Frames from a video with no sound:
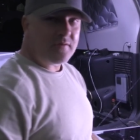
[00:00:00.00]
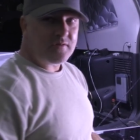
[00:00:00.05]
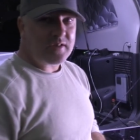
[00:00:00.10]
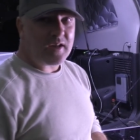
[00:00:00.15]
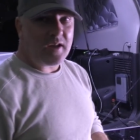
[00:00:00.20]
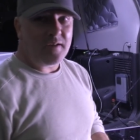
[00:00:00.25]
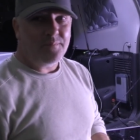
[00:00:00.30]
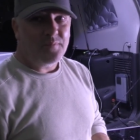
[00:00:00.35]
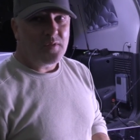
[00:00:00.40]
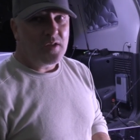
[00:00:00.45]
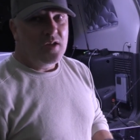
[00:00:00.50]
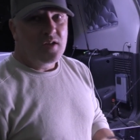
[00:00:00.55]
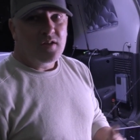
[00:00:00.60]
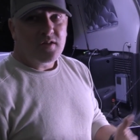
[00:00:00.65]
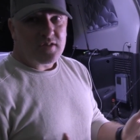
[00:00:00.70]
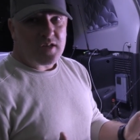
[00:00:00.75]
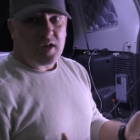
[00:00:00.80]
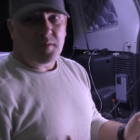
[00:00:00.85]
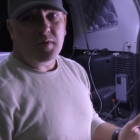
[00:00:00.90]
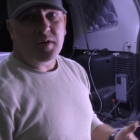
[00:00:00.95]
stuff.
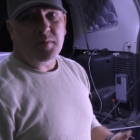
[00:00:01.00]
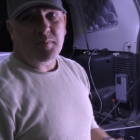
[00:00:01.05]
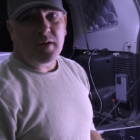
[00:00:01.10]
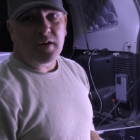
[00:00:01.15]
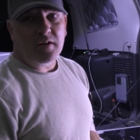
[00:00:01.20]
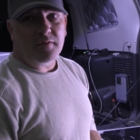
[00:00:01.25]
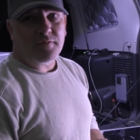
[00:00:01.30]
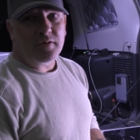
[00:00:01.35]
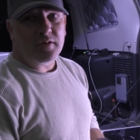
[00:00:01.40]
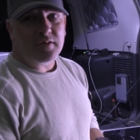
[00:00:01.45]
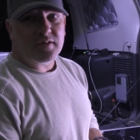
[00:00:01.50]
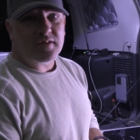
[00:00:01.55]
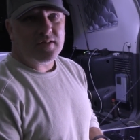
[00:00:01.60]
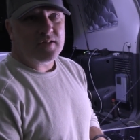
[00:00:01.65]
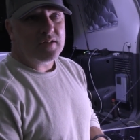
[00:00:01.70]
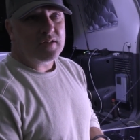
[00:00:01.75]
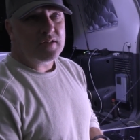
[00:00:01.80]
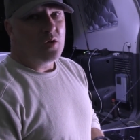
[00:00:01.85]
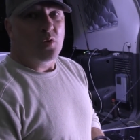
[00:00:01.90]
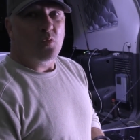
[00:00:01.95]
So many
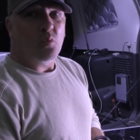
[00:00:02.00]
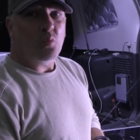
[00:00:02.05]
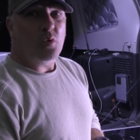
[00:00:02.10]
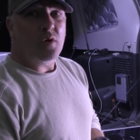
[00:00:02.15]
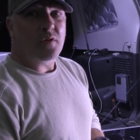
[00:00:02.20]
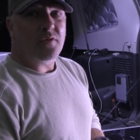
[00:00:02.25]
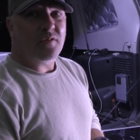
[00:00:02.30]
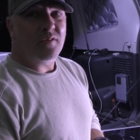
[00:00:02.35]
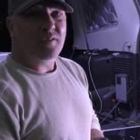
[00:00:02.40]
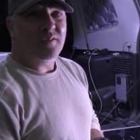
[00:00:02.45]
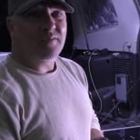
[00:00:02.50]
benefits, with